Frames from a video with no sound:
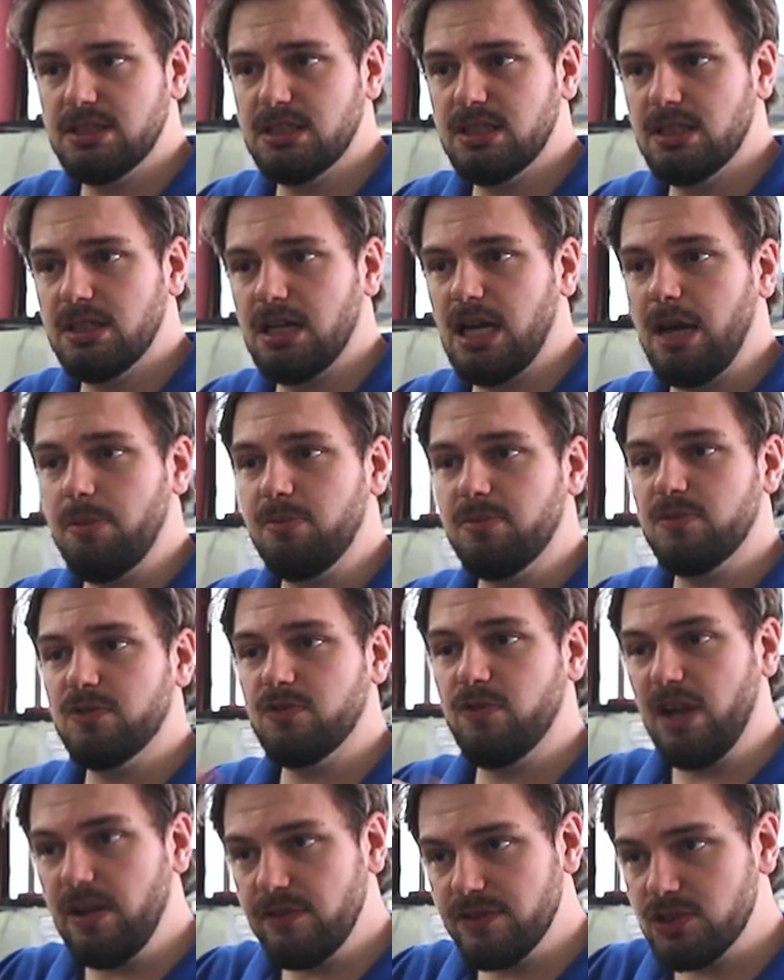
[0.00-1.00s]
the
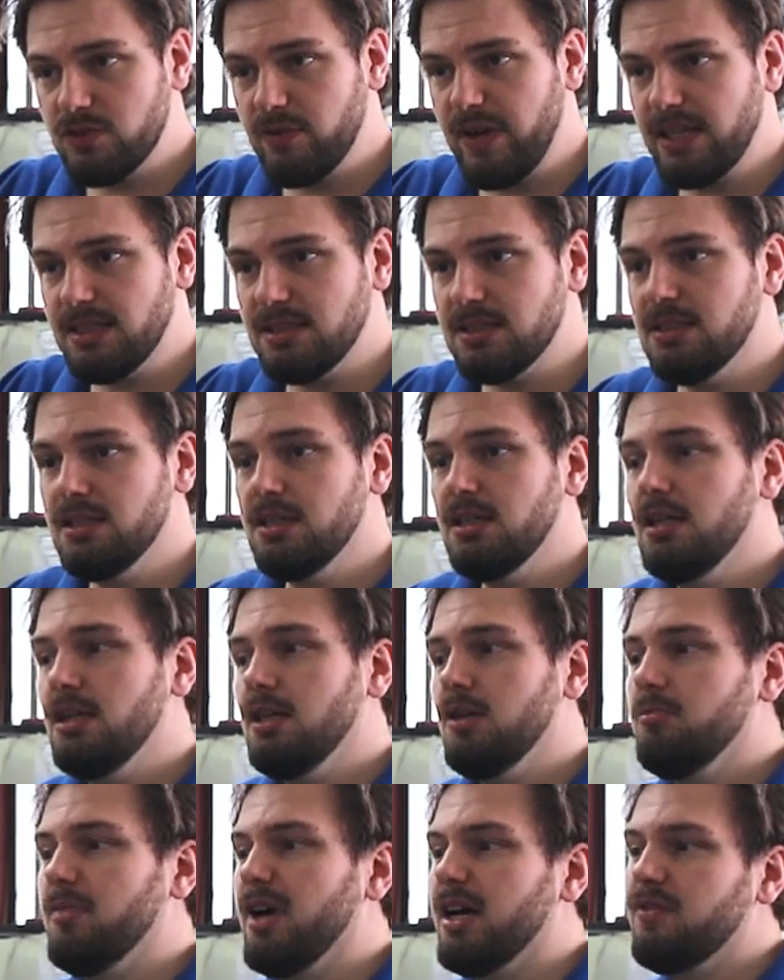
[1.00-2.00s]
M12 thread,
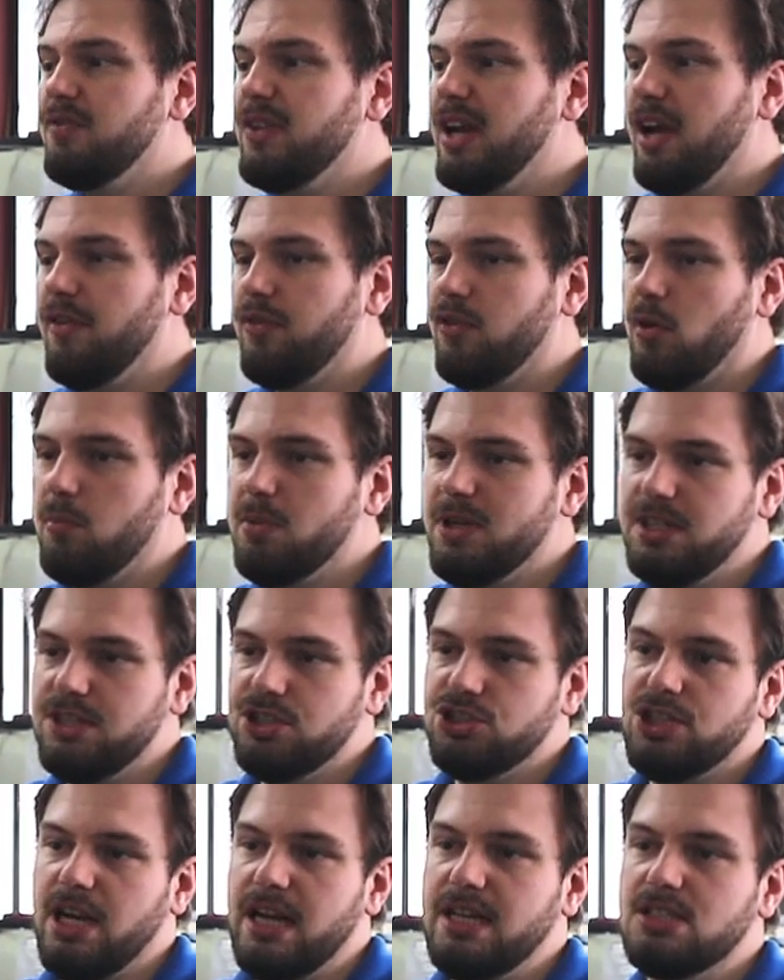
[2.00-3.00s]
but we have completely
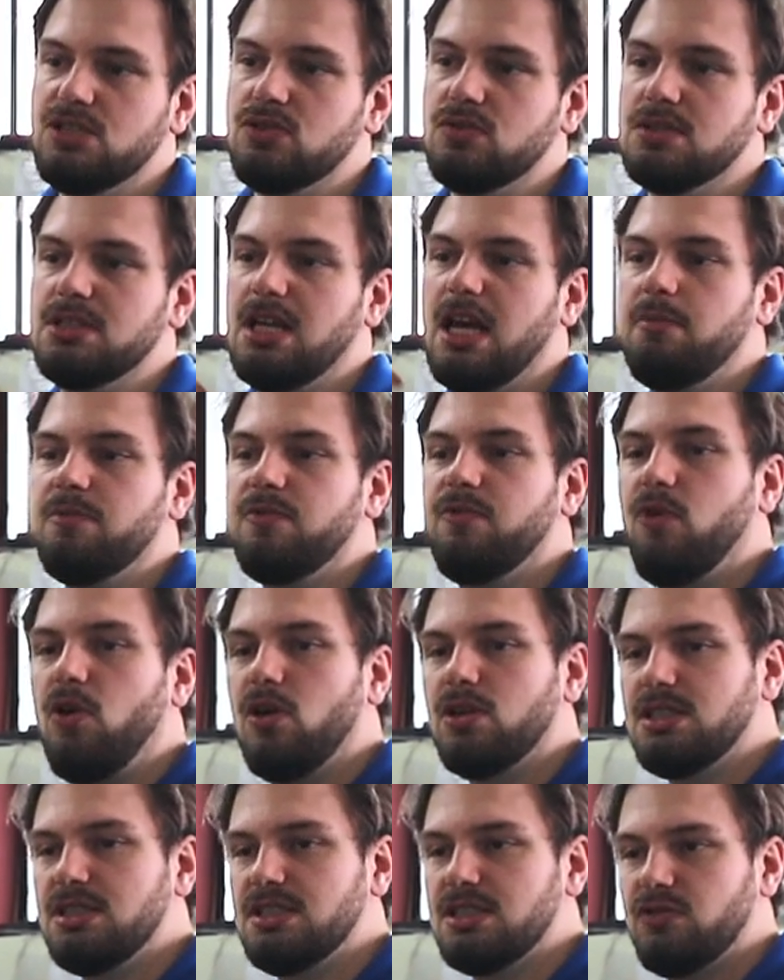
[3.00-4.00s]
changed to the
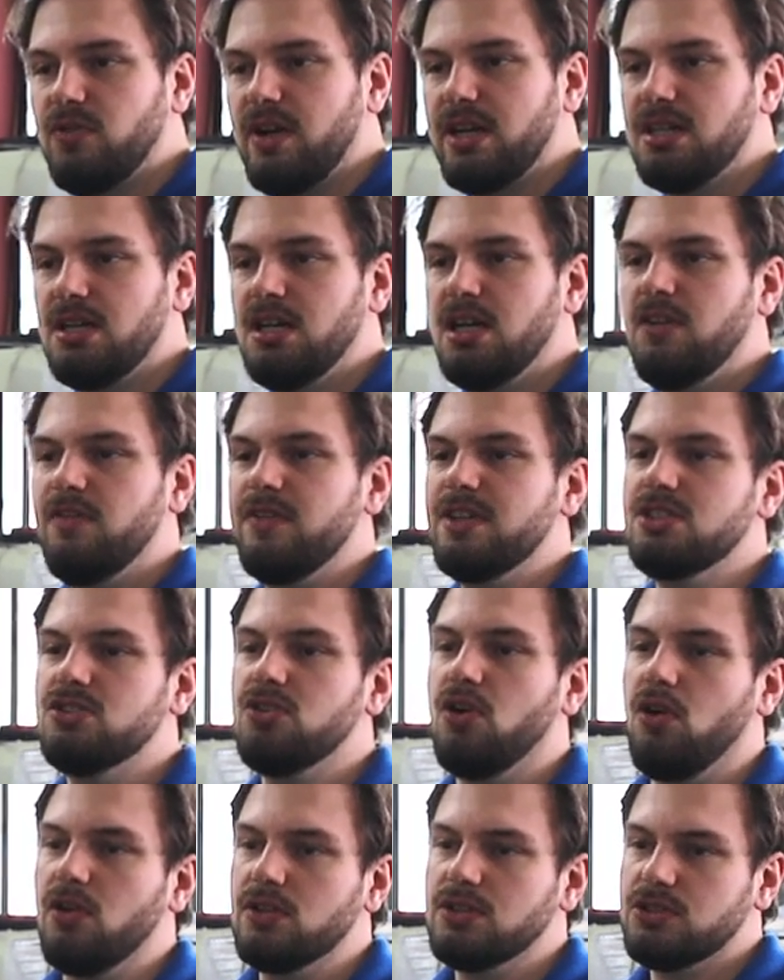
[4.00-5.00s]
M14 thread, which is
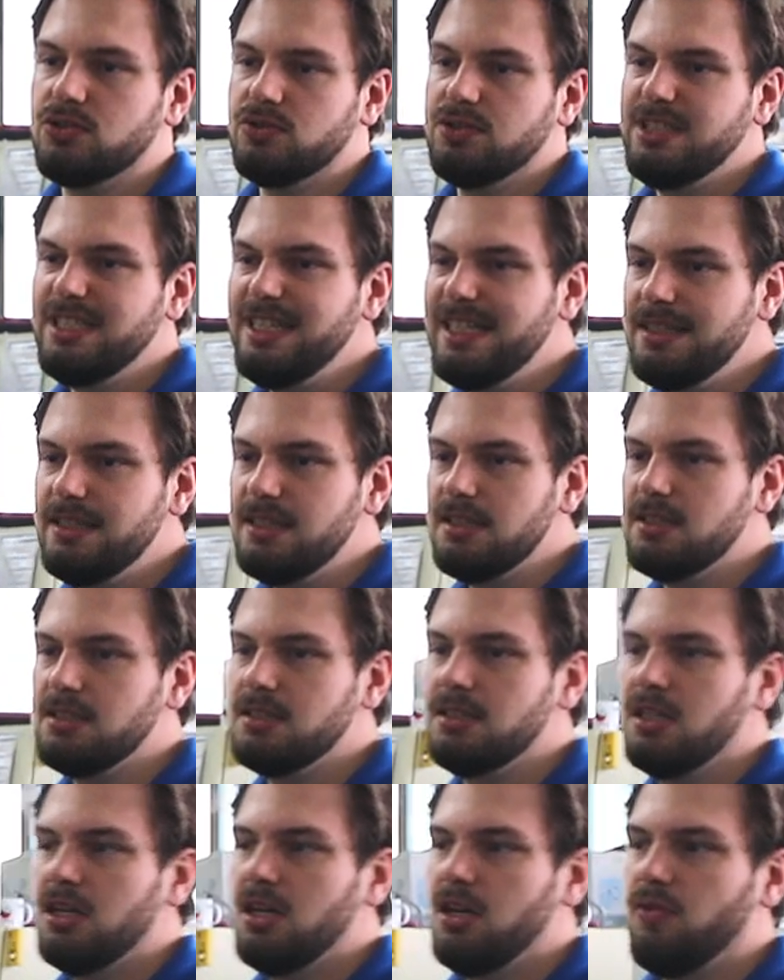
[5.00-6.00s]
also
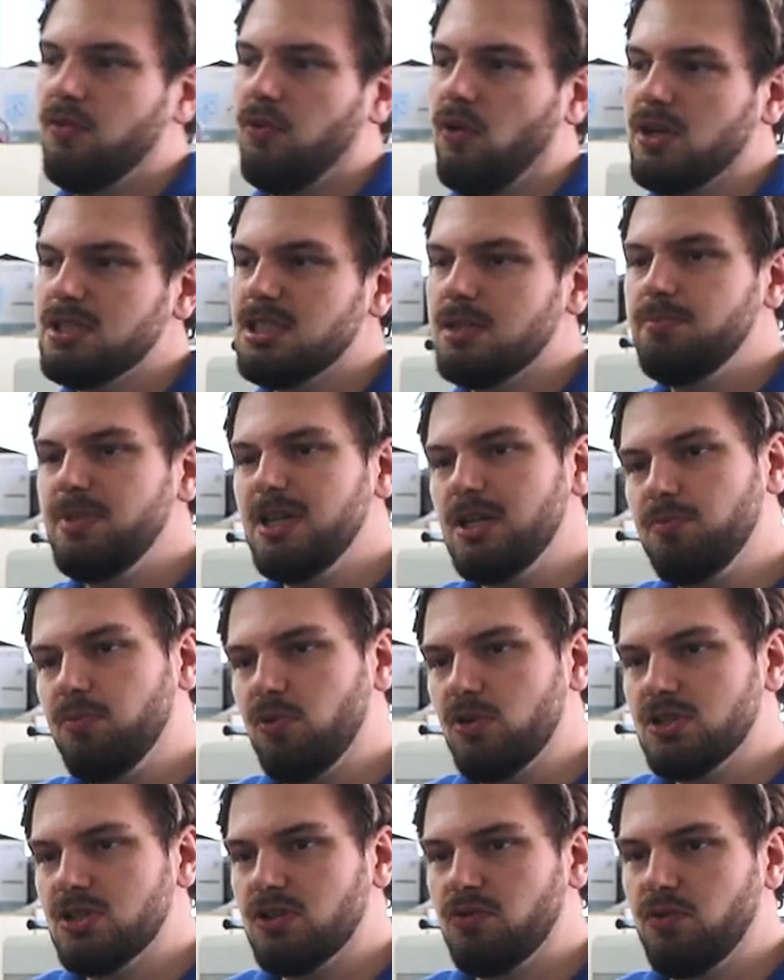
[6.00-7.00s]
needed for the pit
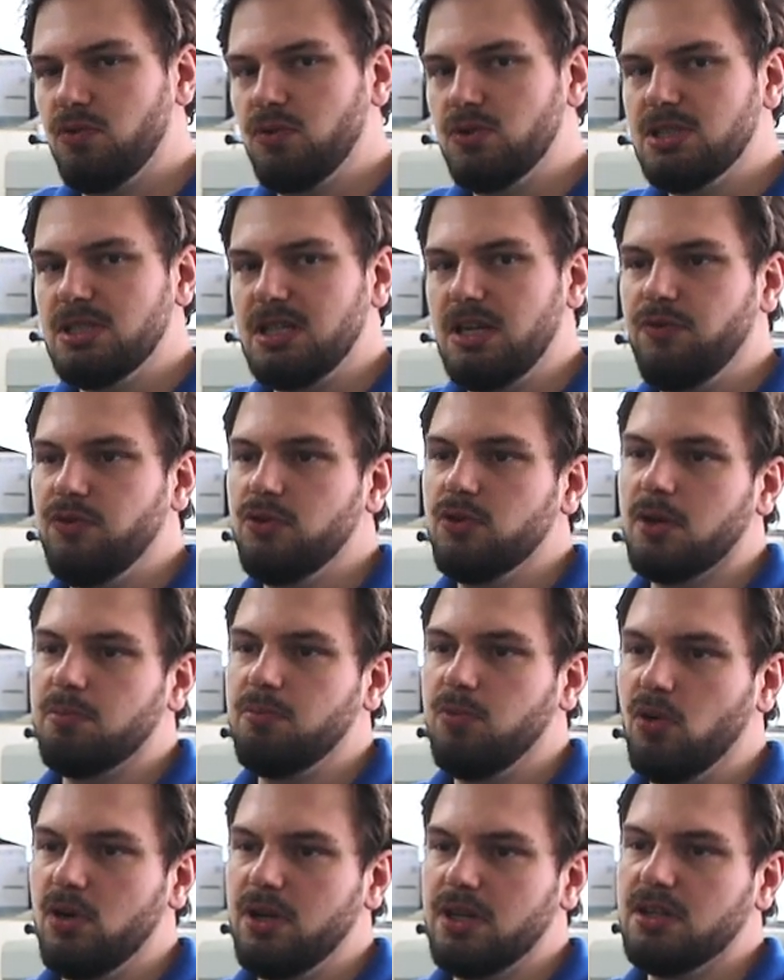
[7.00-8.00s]
bull screws if you are
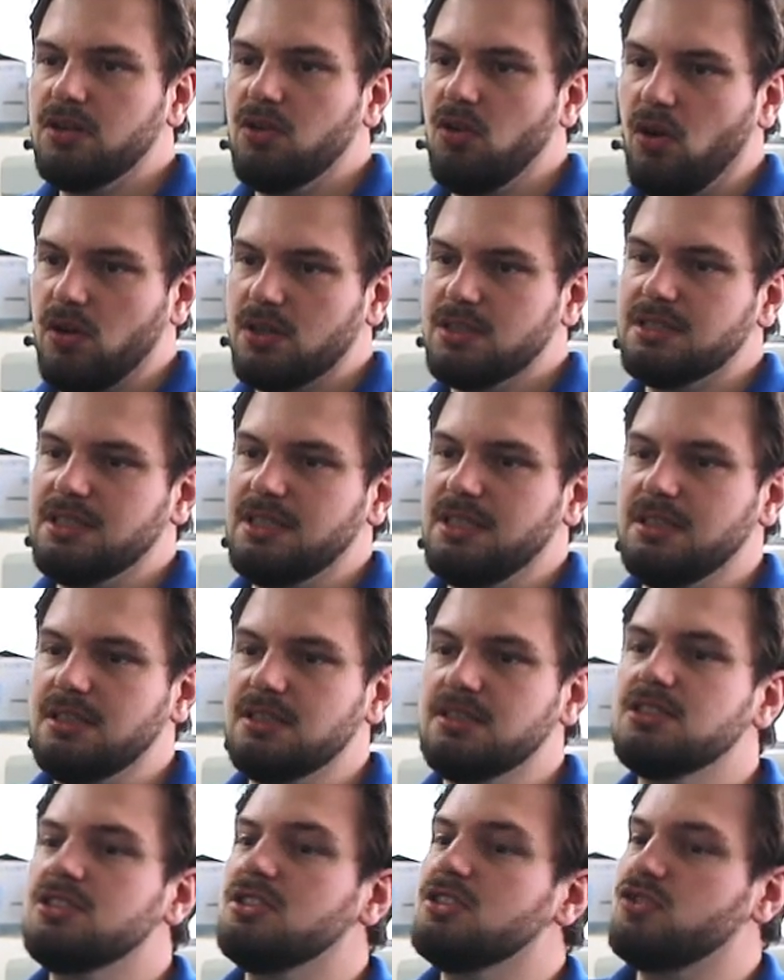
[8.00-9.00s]
pulling locks
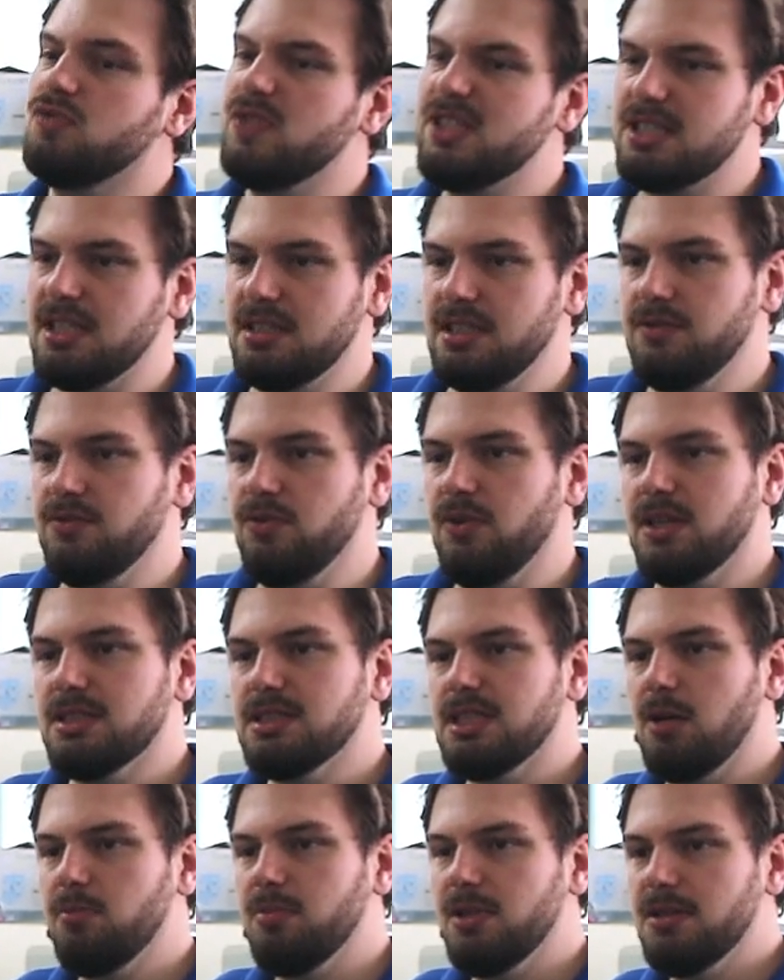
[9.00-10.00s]
in Switzerland, for
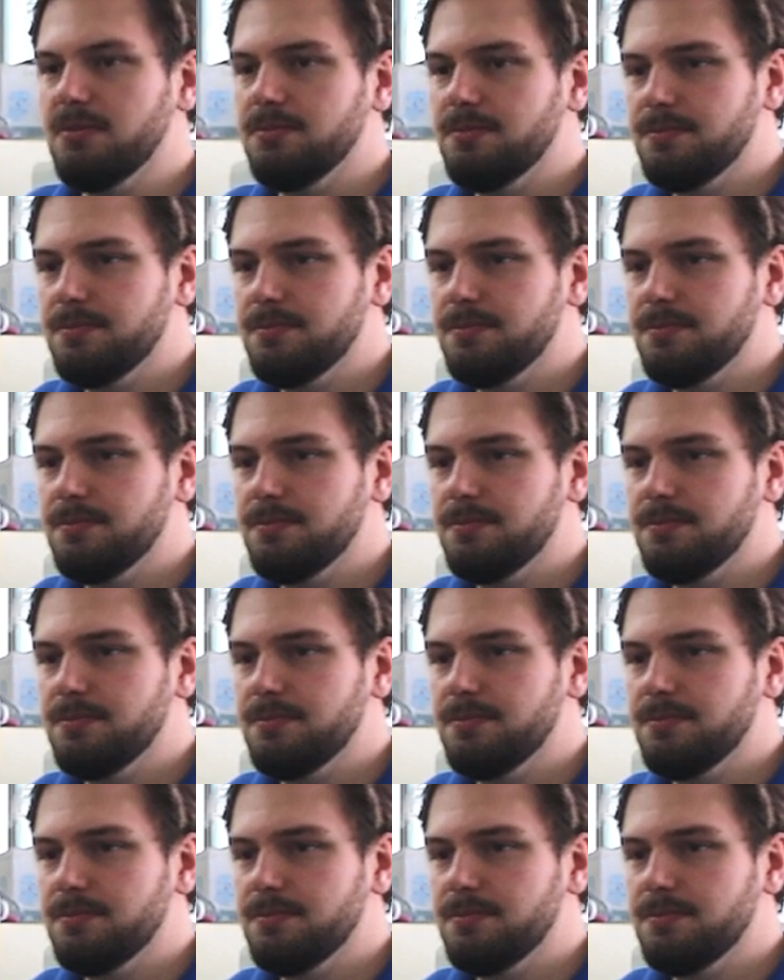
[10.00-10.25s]
example.